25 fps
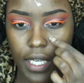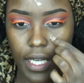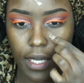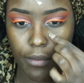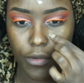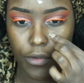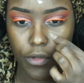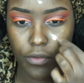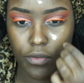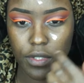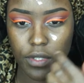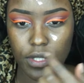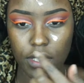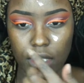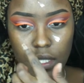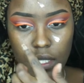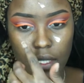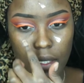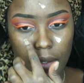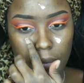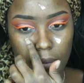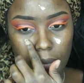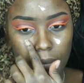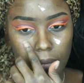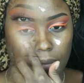I'm using...
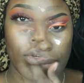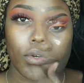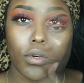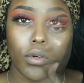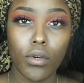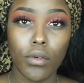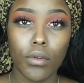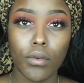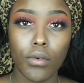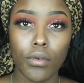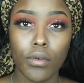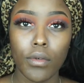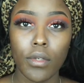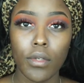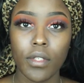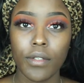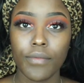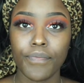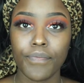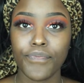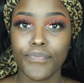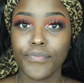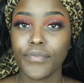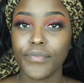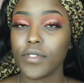
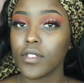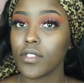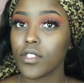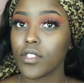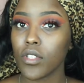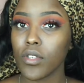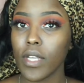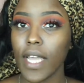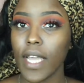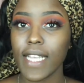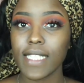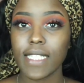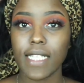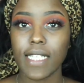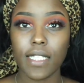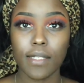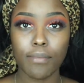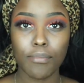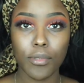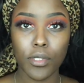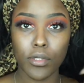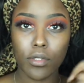So guys, I did put